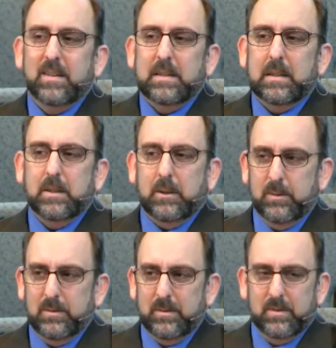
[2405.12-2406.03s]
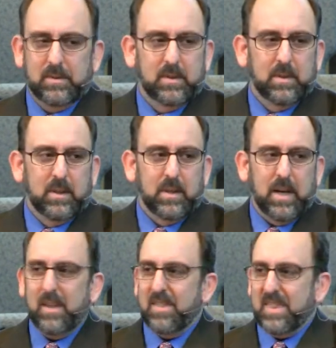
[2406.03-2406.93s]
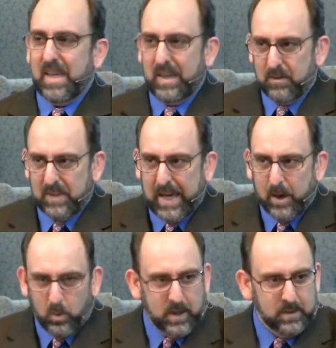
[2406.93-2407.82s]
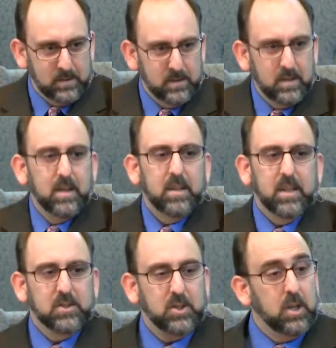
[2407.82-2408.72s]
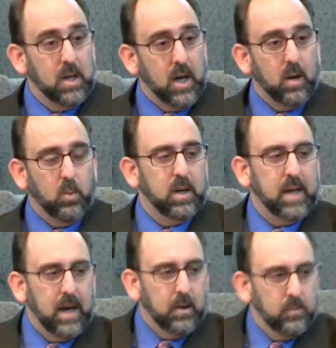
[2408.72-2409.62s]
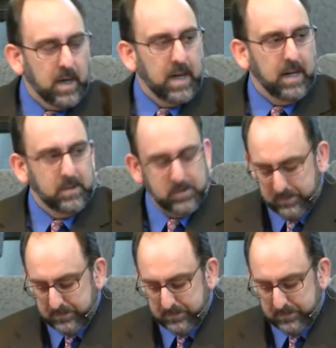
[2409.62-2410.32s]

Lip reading: uh-oh, I didn't think of that one. This could not work out right.